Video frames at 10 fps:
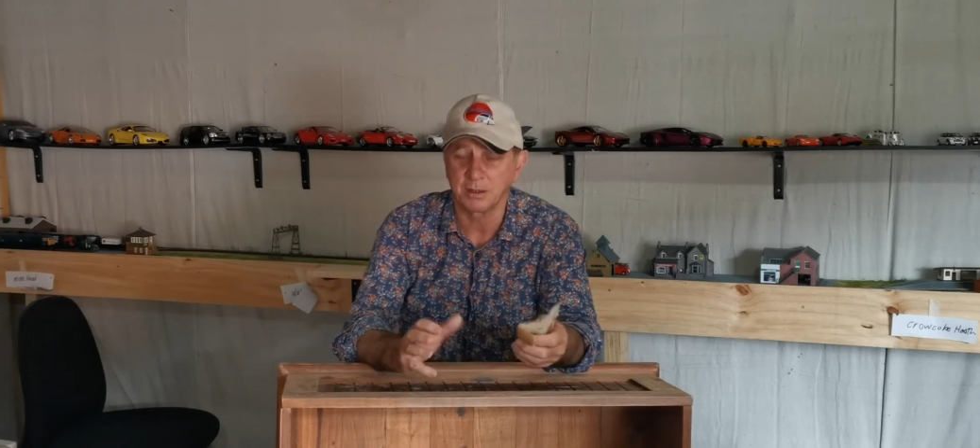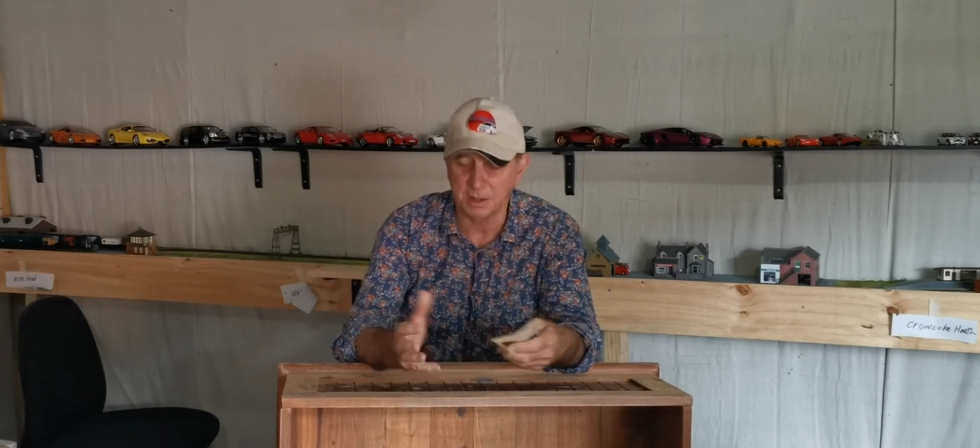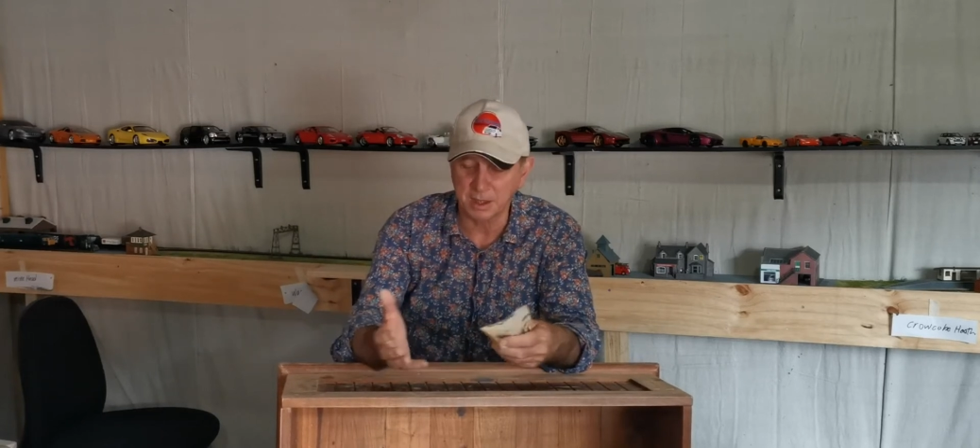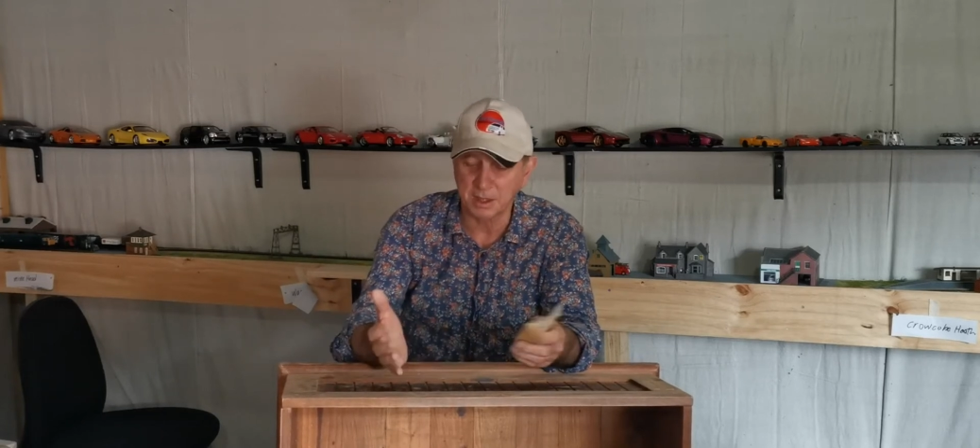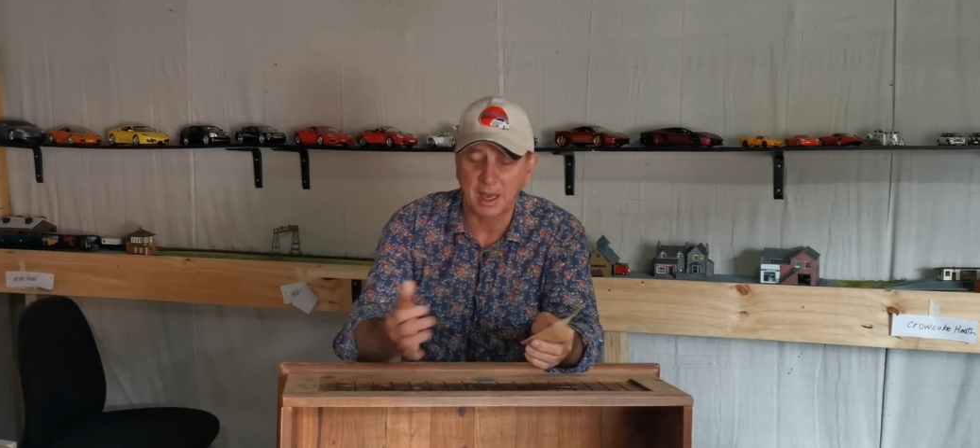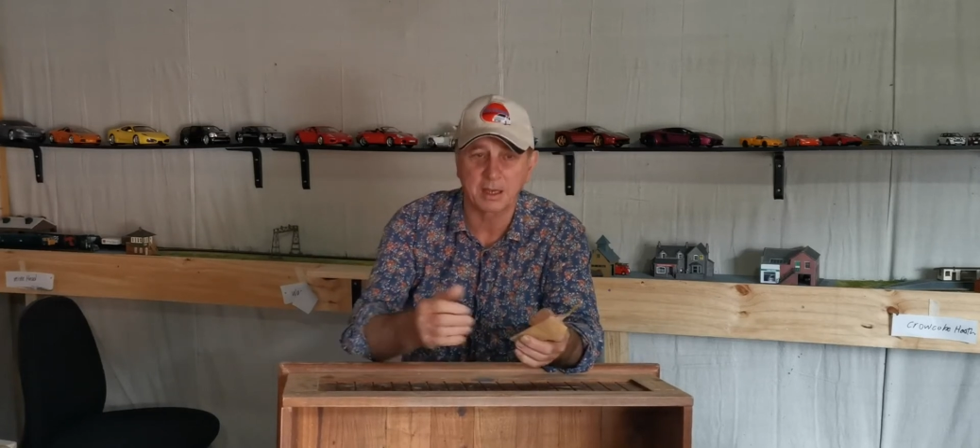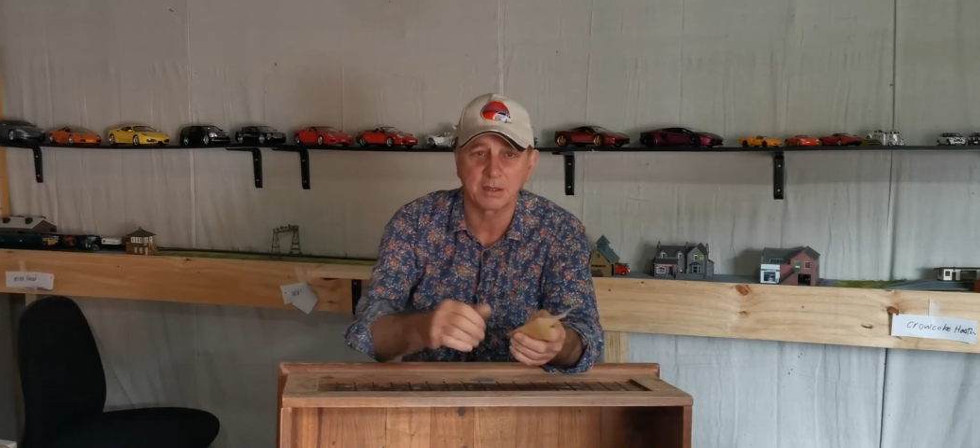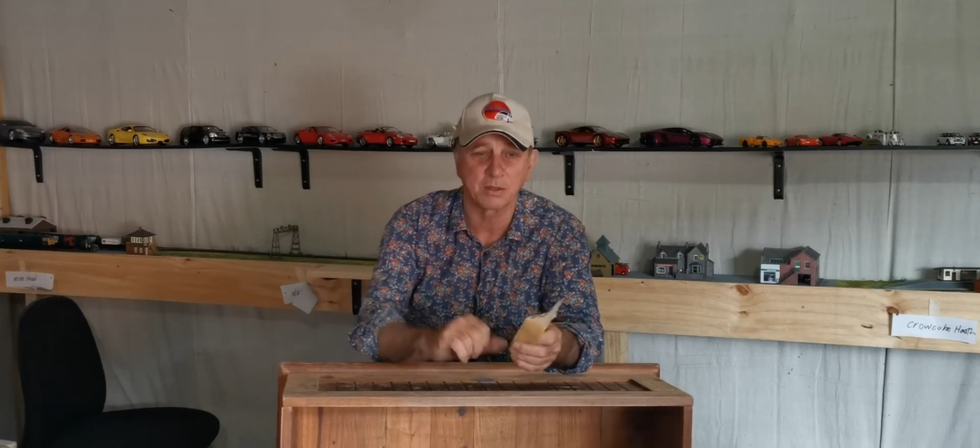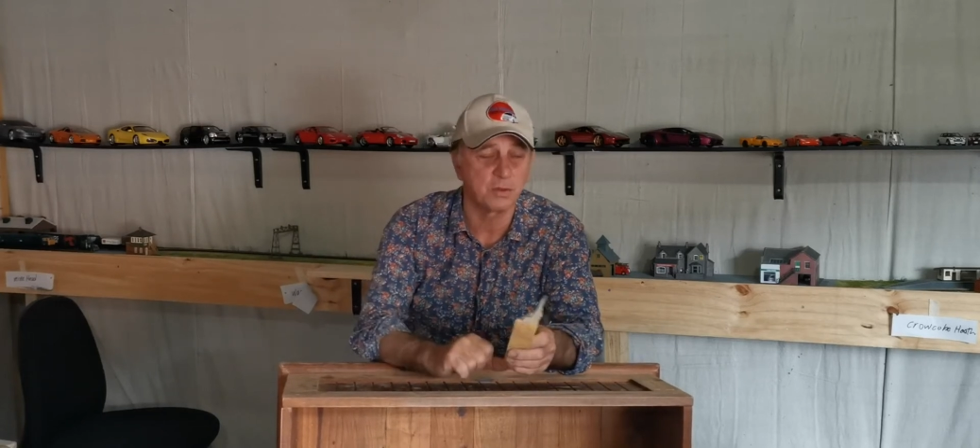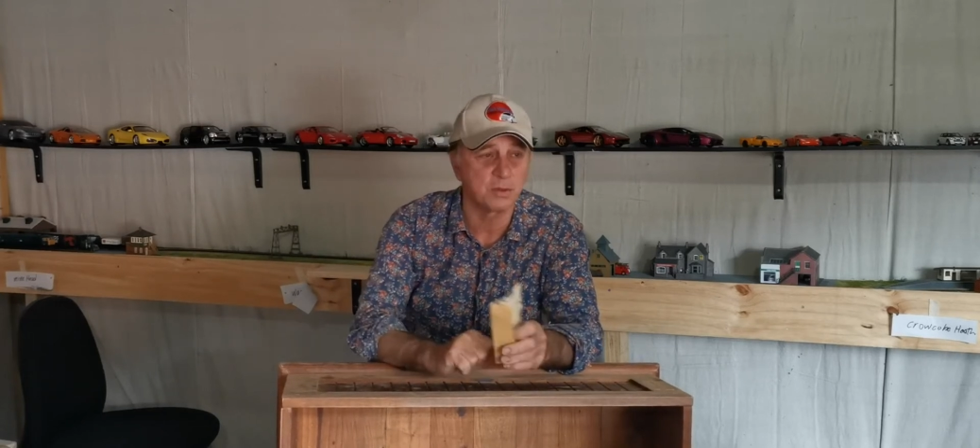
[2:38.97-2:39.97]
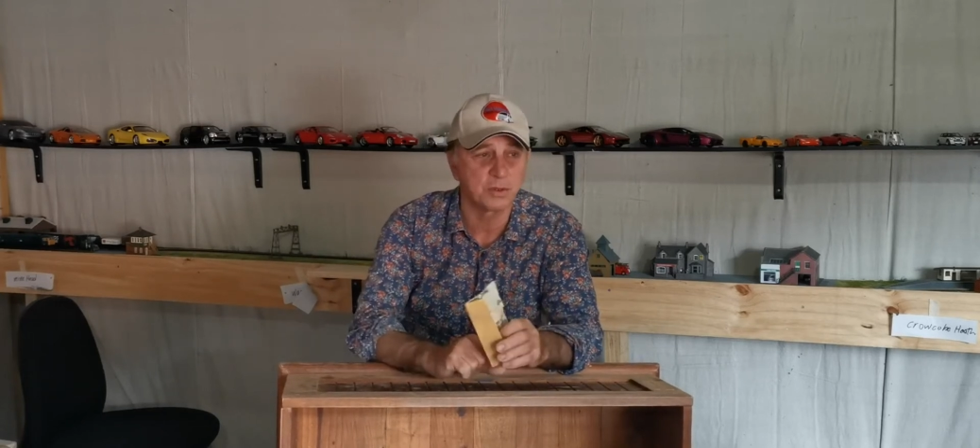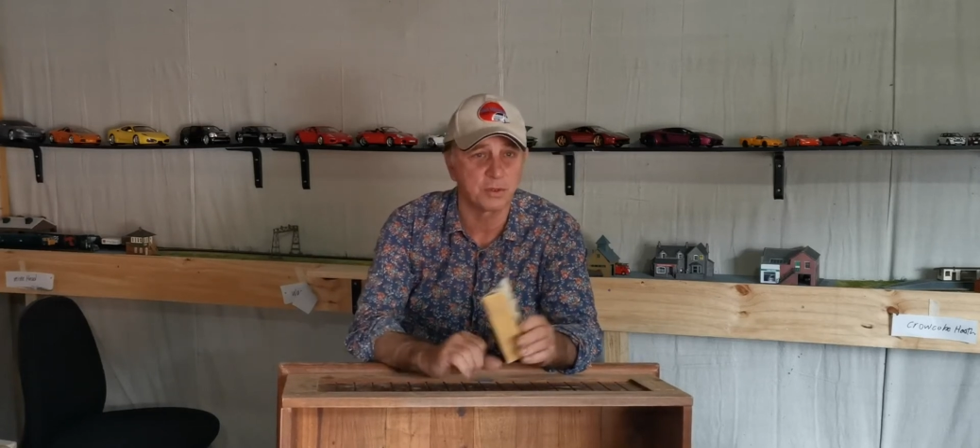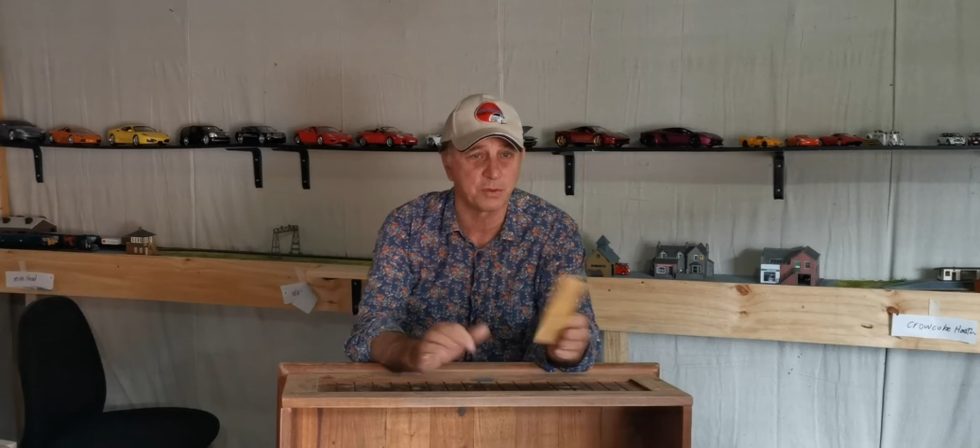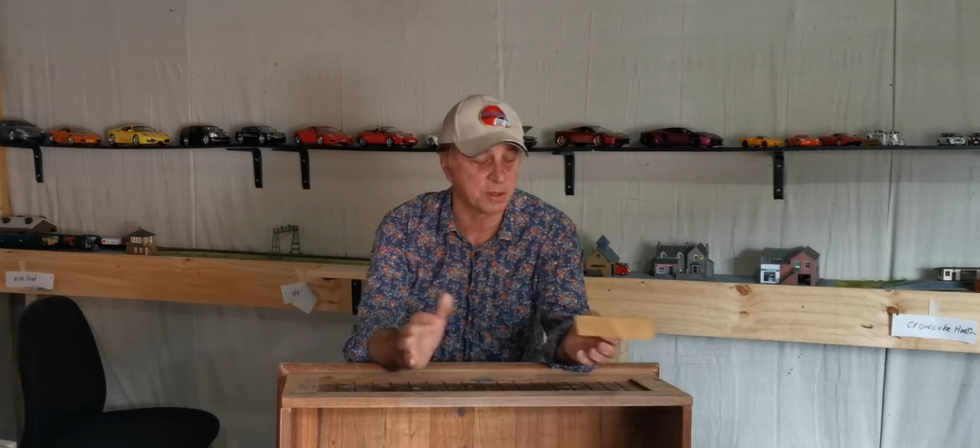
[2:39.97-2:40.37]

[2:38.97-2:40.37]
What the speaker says: knick-knacks, all sorts